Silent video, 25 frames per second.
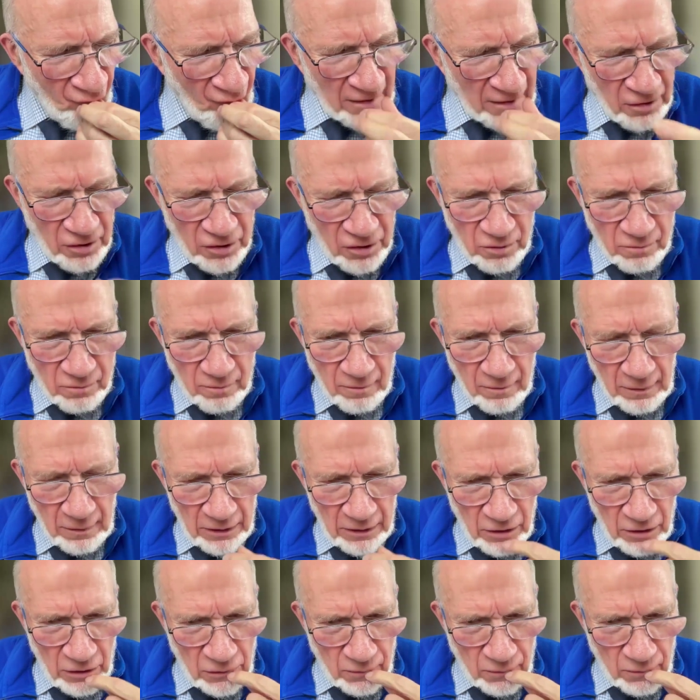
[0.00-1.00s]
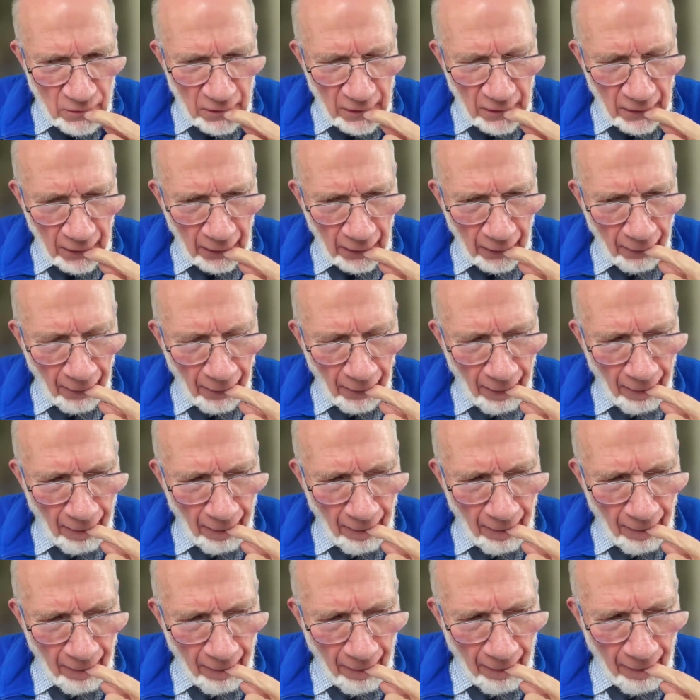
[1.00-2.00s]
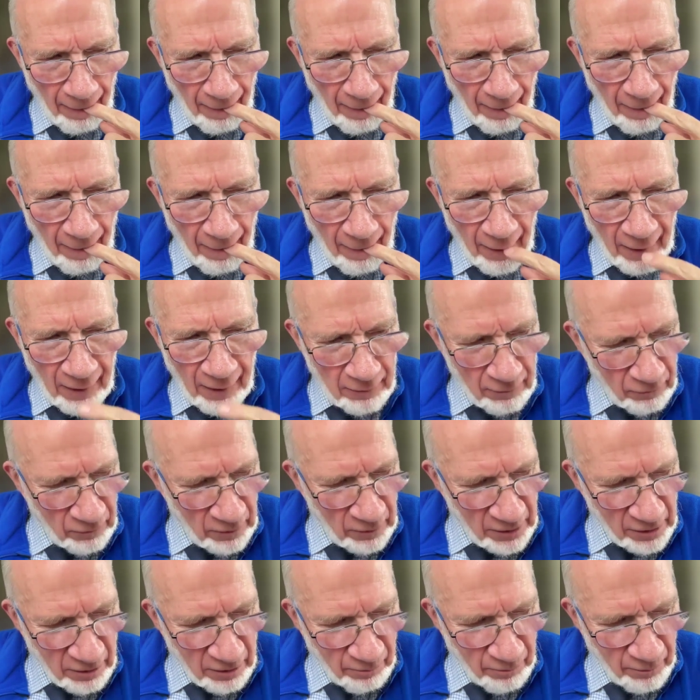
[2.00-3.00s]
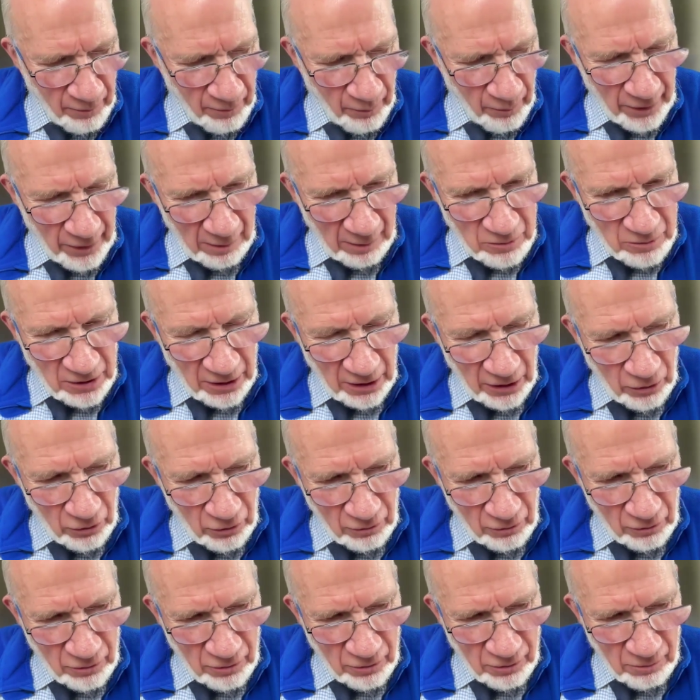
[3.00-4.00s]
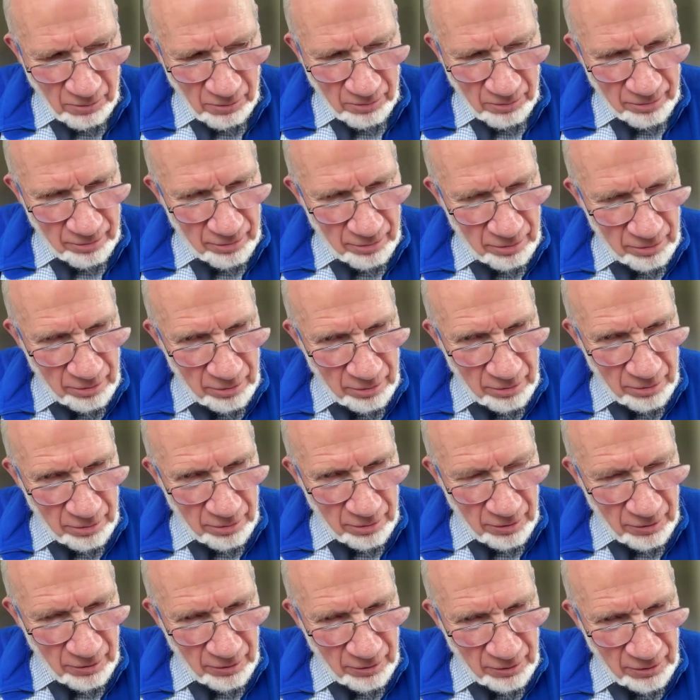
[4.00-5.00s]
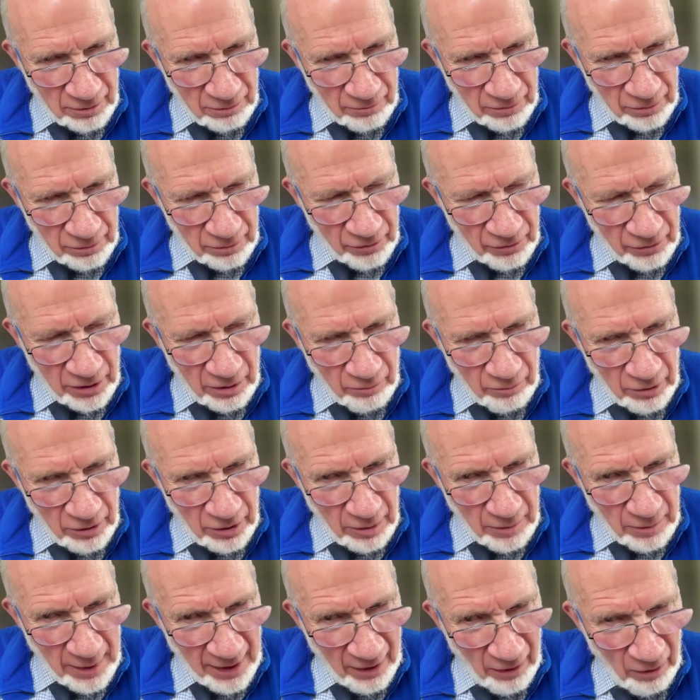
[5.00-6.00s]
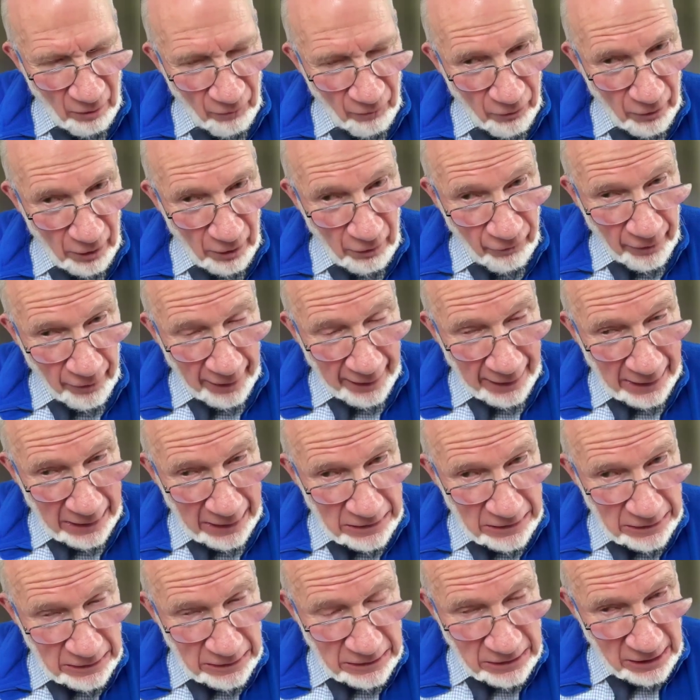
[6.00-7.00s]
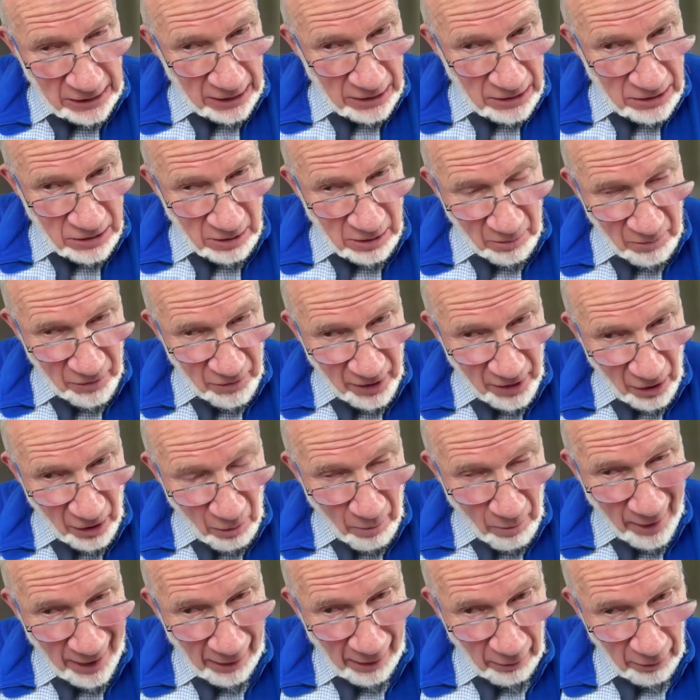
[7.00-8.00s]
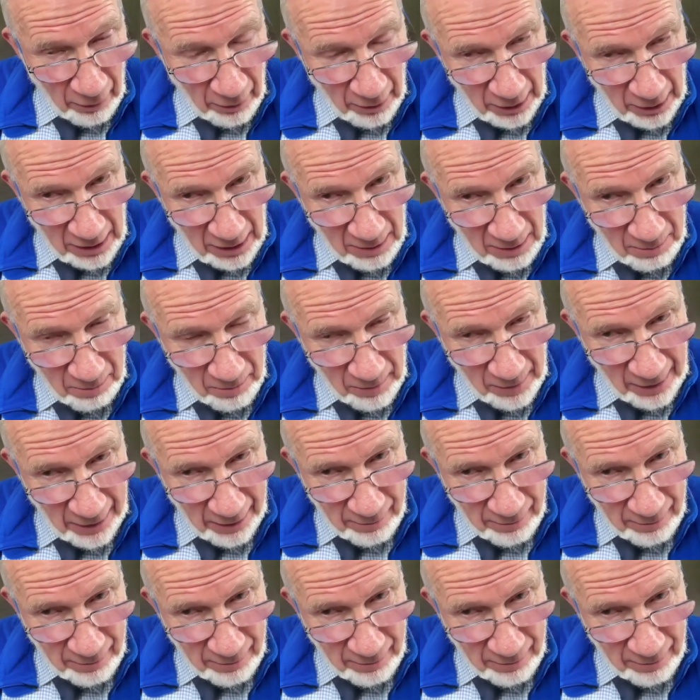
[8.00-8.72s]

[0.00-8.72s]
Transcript: I just wonder whether perhaps I ought to. Would it be helpful if I actually said something about the